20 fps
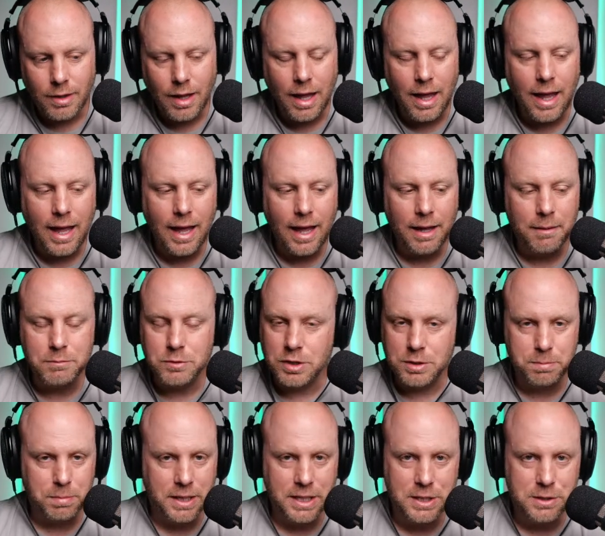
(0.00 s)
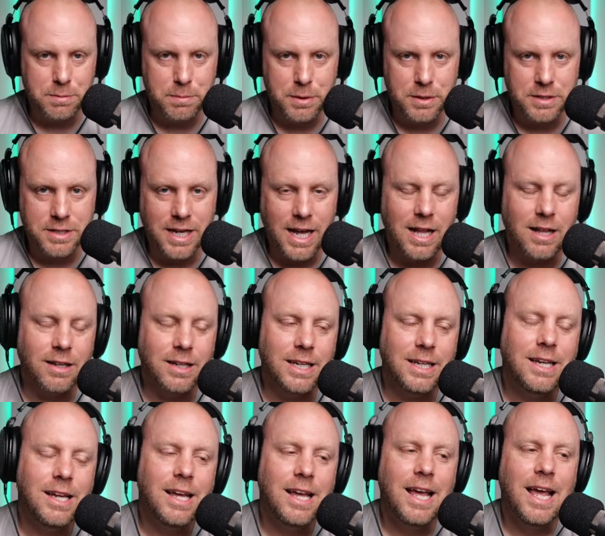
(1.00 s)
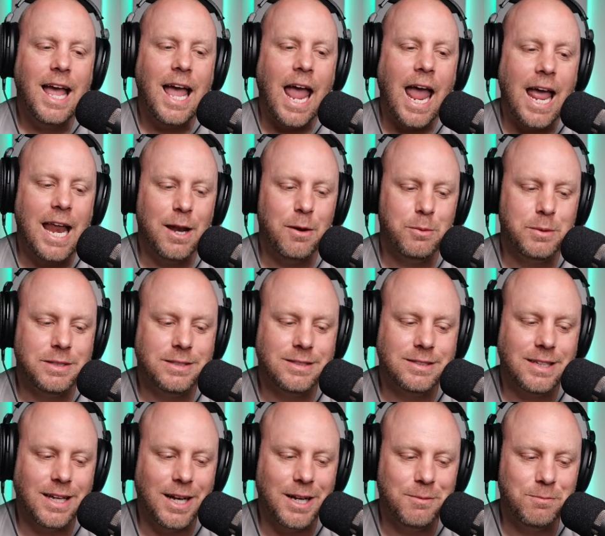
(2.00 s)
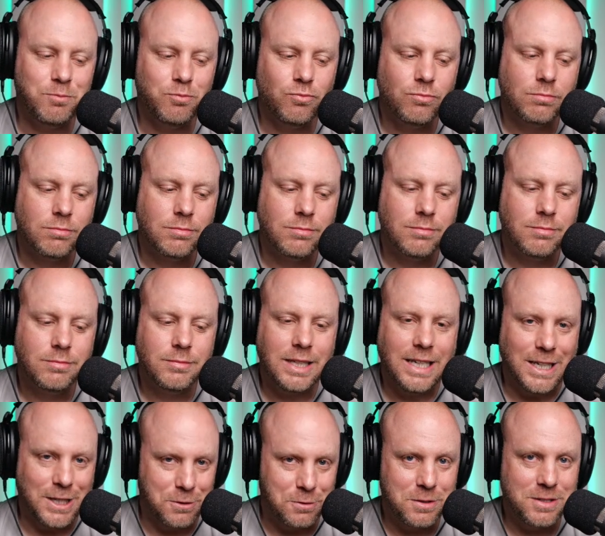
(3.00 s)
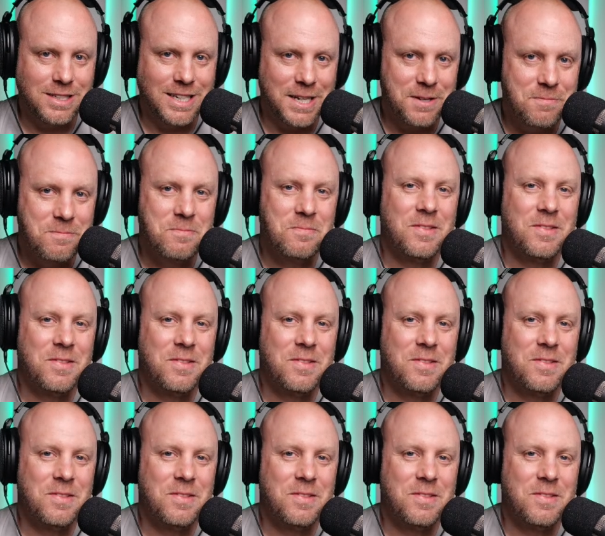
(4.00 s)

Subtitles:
Just played his personality, and it was interesting.